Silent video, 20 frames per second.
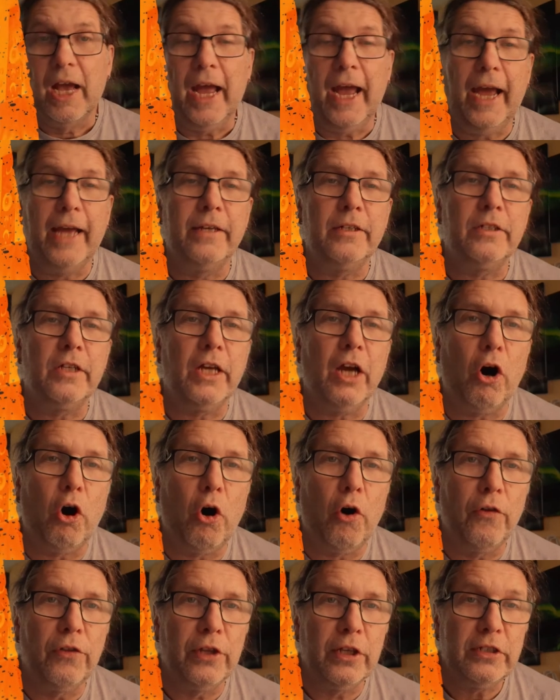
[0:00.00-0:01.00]
and
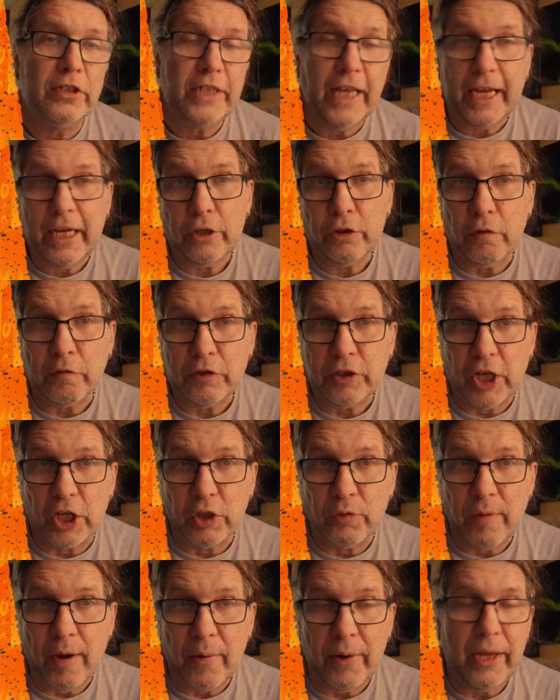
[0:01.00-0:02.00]
on the 2nd of
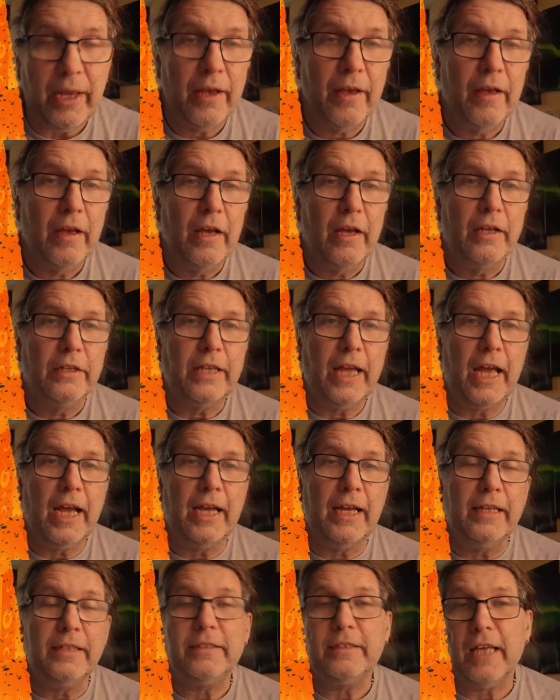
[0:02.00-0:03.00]
January, there
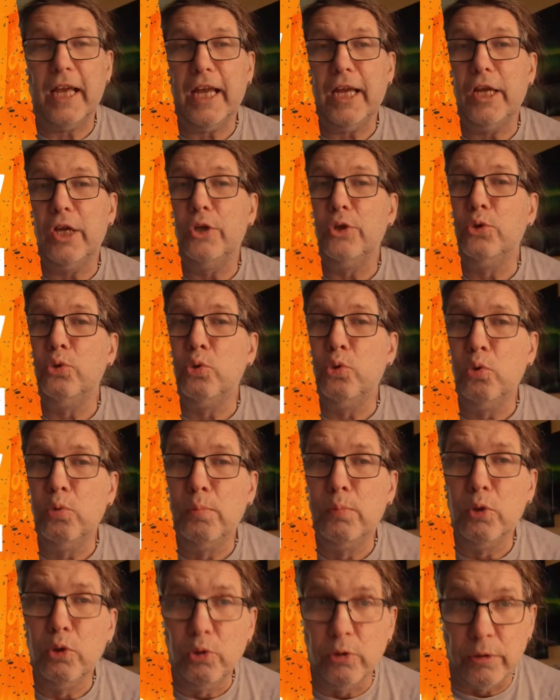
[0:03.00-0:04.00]
is a new
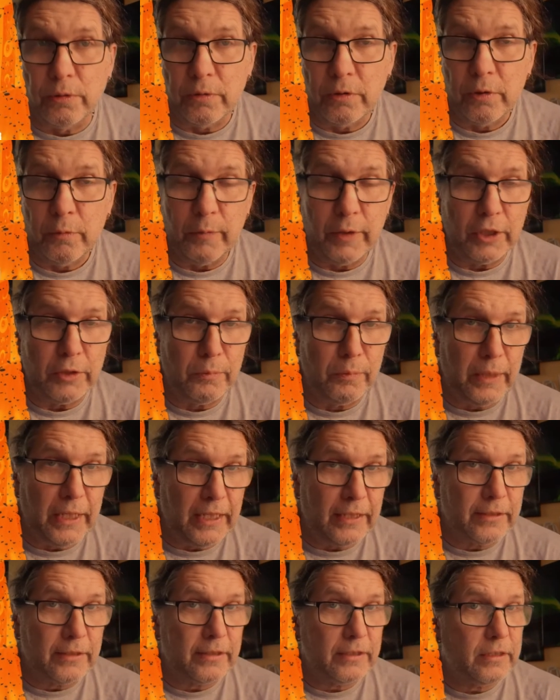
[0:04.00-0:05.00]
moon, which
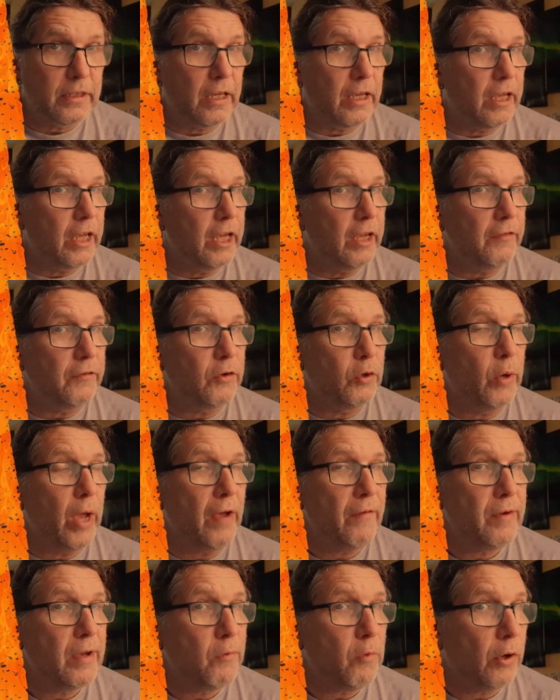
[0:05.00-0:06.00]
means if you
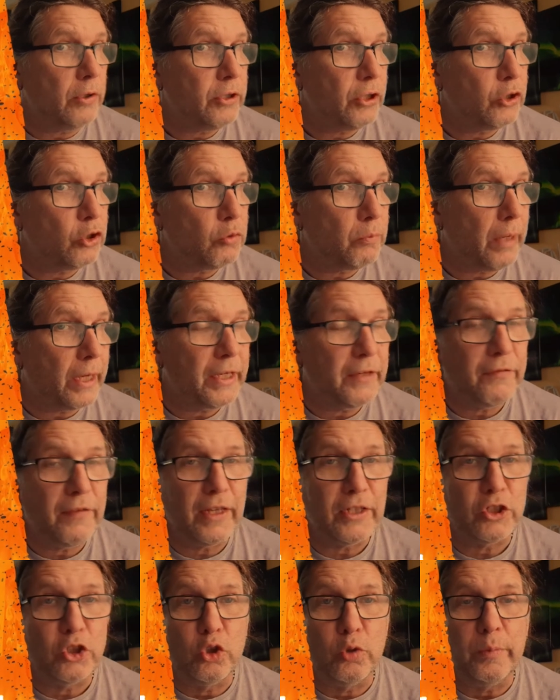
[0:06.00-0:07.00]
ever wanted to
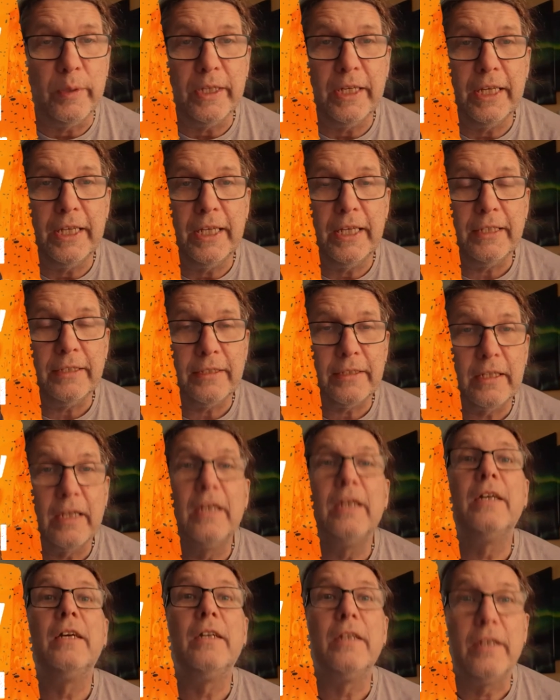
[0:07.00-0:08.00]
manifest new beginnings,
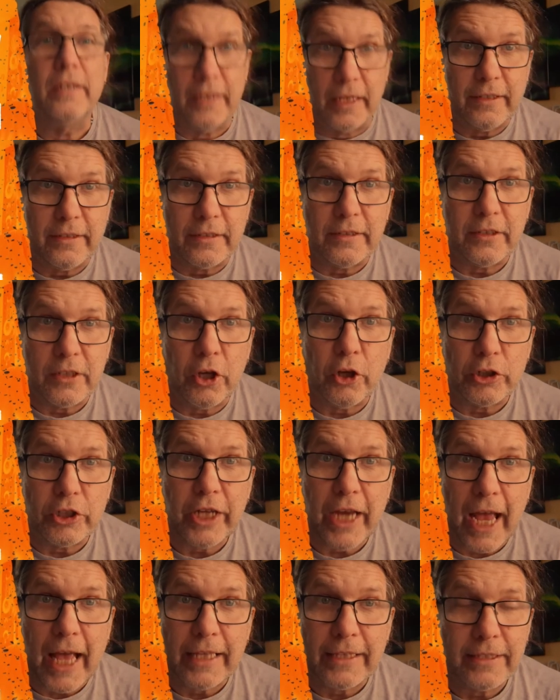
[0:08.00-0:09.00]
this is your
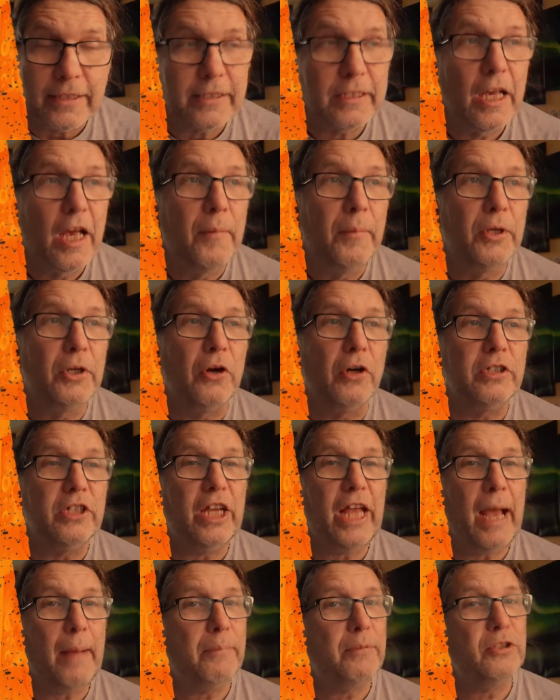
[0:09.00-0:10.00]
chance because it
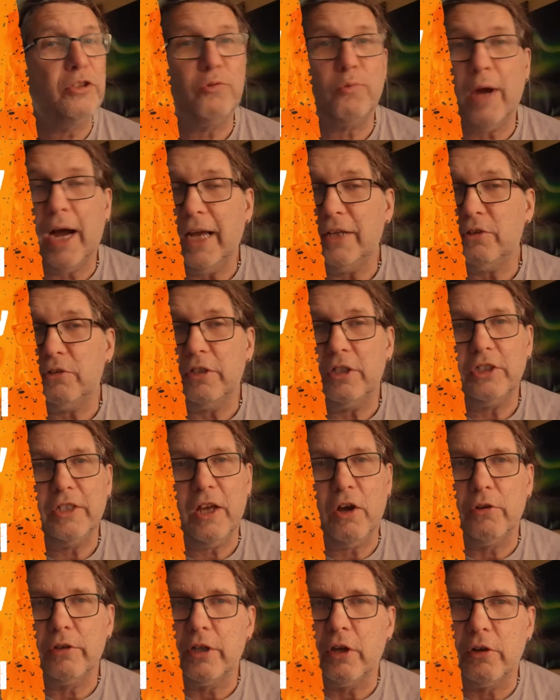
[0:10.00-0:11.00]
happens right on the
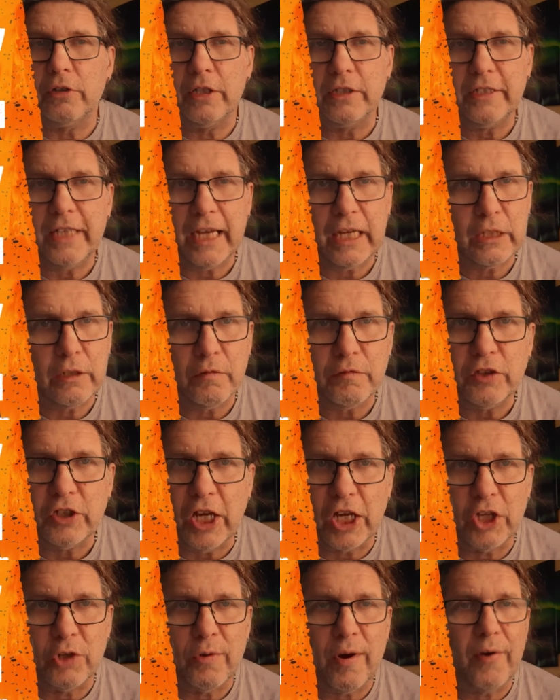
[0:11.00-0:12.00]
on, on the second of
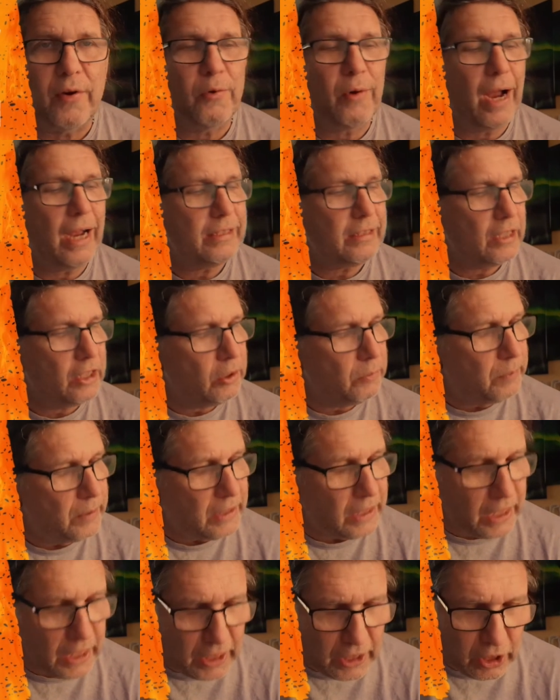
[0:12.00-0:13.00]
January, right in the
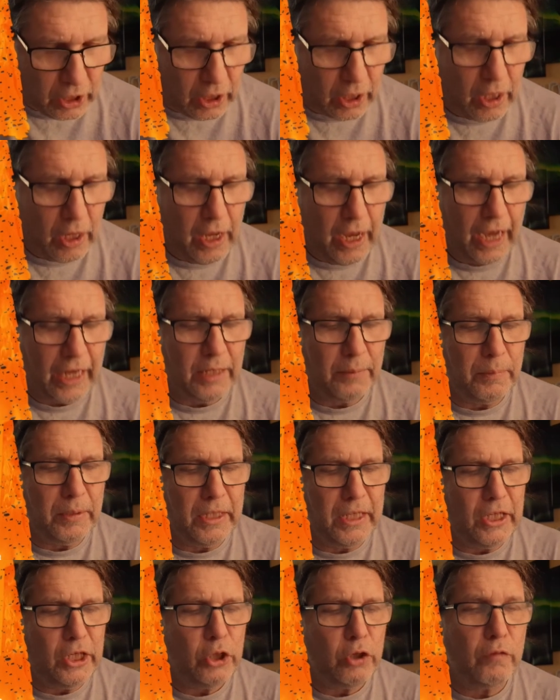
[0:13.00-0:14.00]
beginning at the
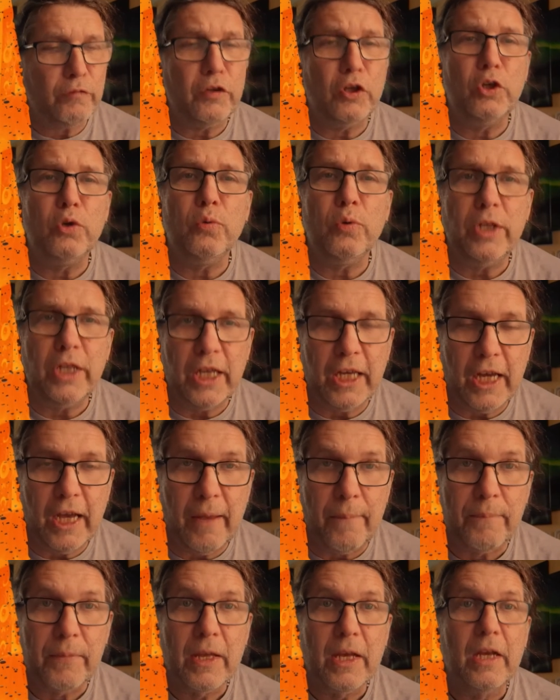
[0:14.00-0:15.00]
beginning of the new year.